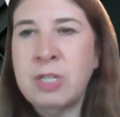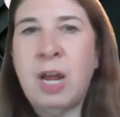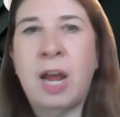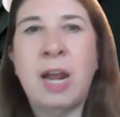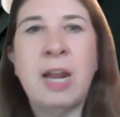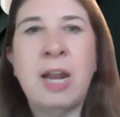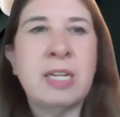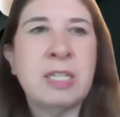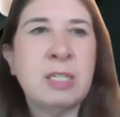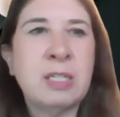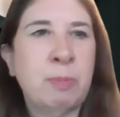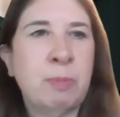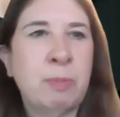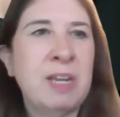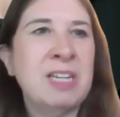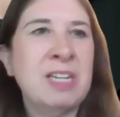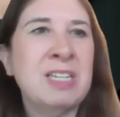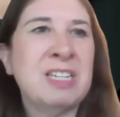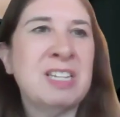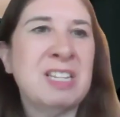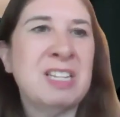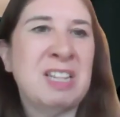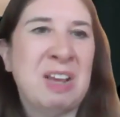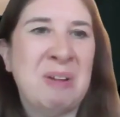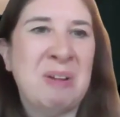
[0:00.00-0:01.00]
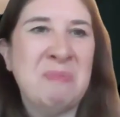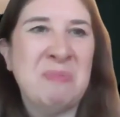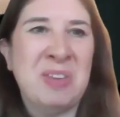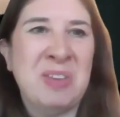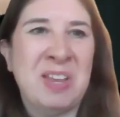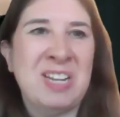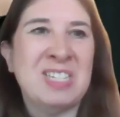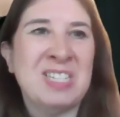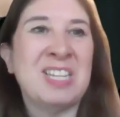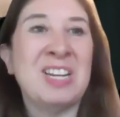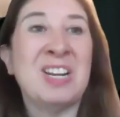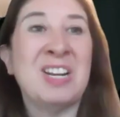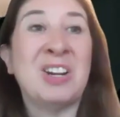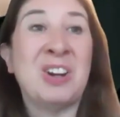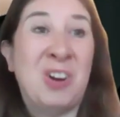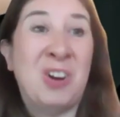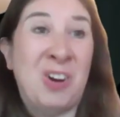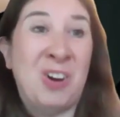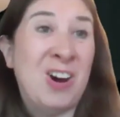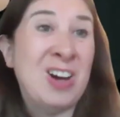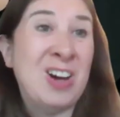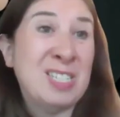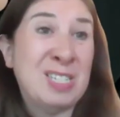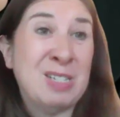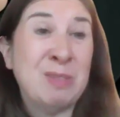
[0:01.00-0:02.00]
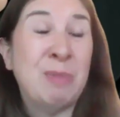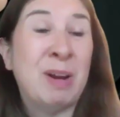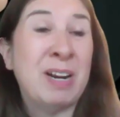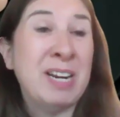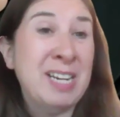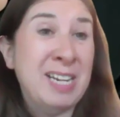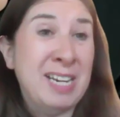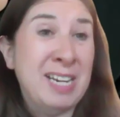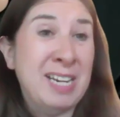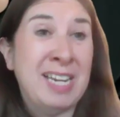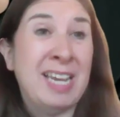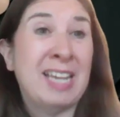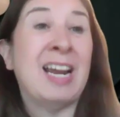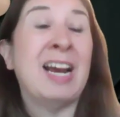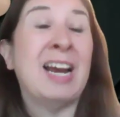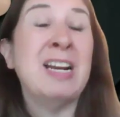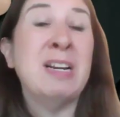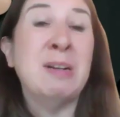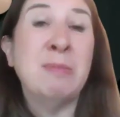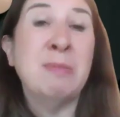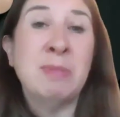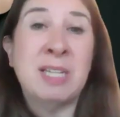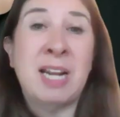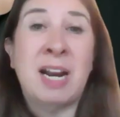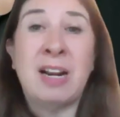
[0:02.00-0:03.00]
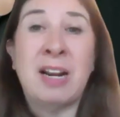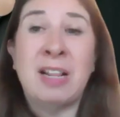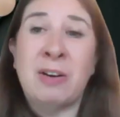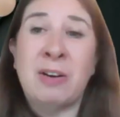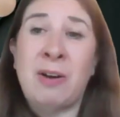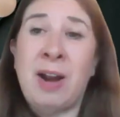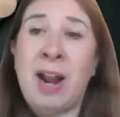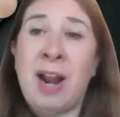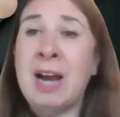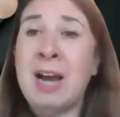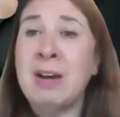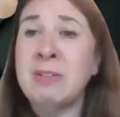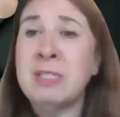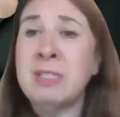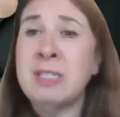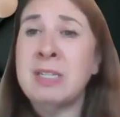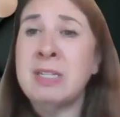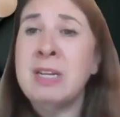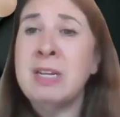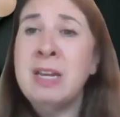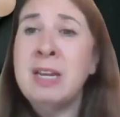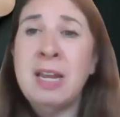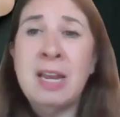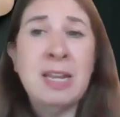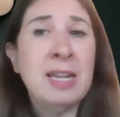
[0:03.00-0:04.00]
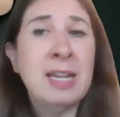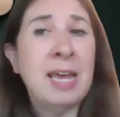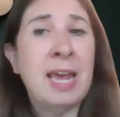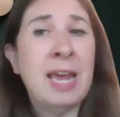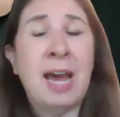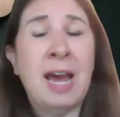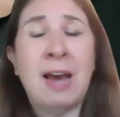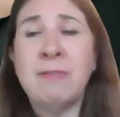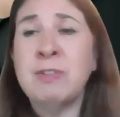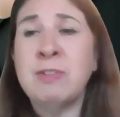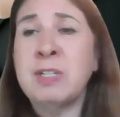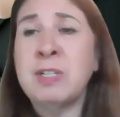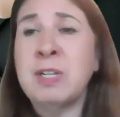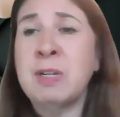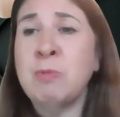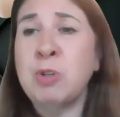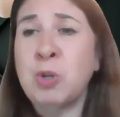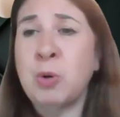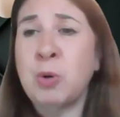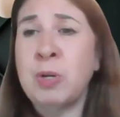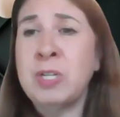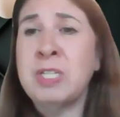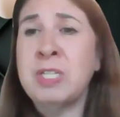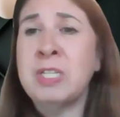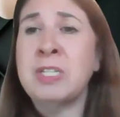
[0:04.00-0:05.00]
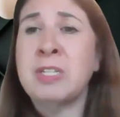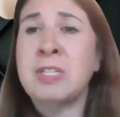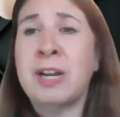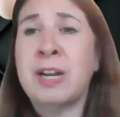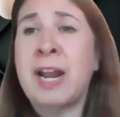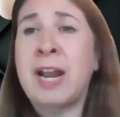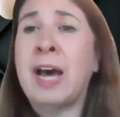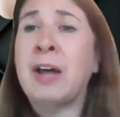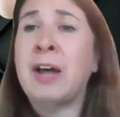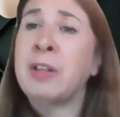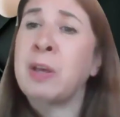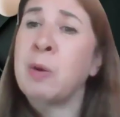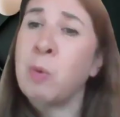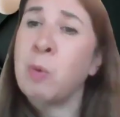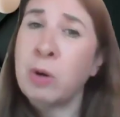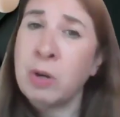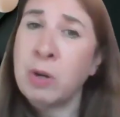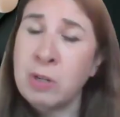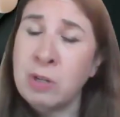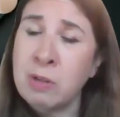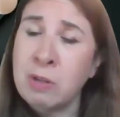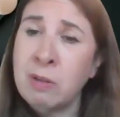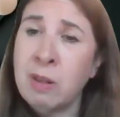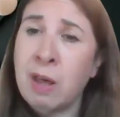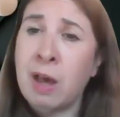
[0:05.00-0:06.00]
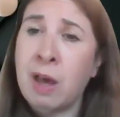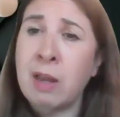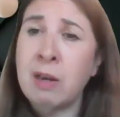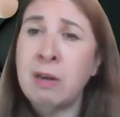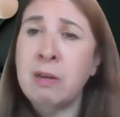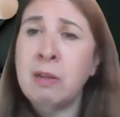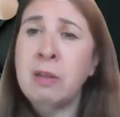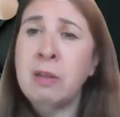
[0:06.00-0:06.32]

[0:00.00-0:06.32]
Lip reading: I explain to them that it's going to cost money to get items out of their house and they have some choices on how they want to do that.